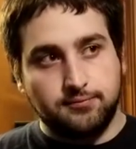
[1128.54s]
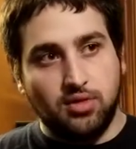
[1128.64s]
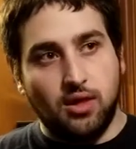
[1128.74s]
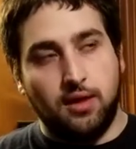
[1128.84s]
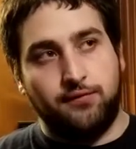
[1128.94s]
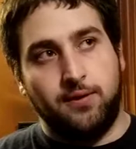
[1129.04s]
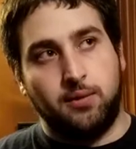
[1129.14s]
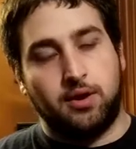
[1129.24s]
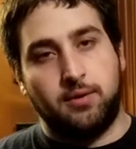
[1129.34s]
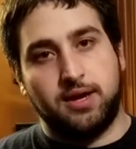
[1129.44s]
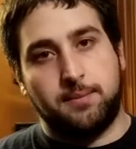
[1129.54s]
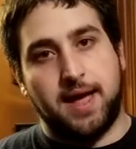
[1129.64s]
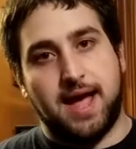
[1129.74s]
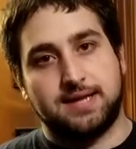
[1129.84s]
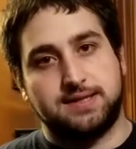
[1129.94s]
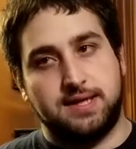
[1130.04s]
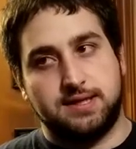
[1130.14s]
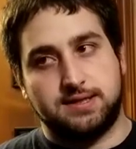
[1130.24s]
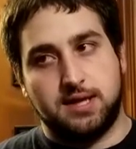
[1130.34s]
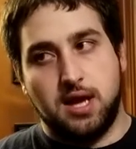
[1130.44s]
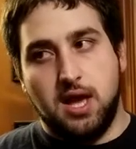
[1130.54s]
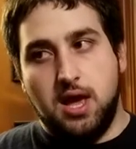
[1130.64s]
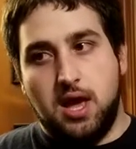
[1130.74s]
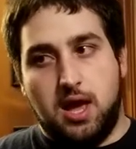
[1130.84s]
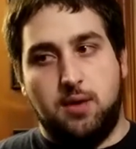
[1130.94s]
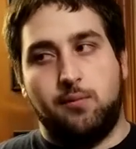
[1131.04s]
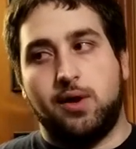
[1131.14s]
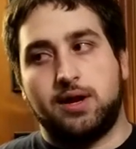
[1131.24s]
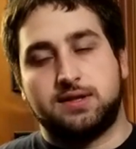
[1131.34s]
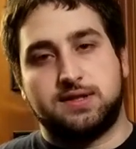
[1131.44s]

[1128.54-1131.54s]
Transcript: If you were going to PAX East and wanted